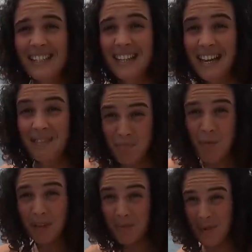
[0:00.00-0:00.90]
Lisa was
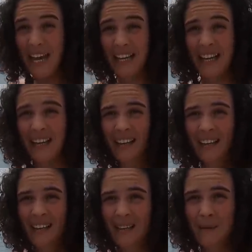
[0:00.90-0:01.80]
so well behaved,
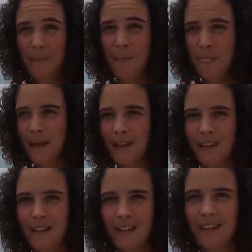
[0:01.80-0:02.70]
people, she just
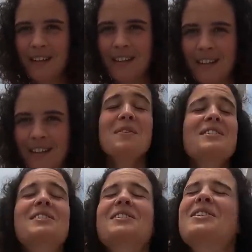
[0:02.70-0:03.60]
swore only
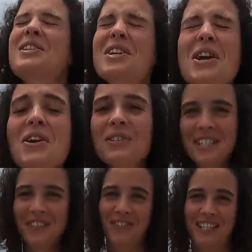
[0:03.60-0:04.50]
once. But it
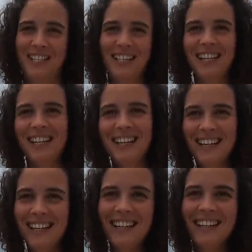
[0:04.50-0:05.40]
was in describing a
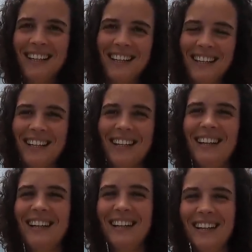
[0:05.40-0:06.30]
fish, so that was
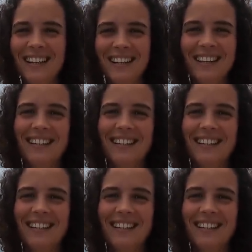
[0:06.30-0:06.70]
okay.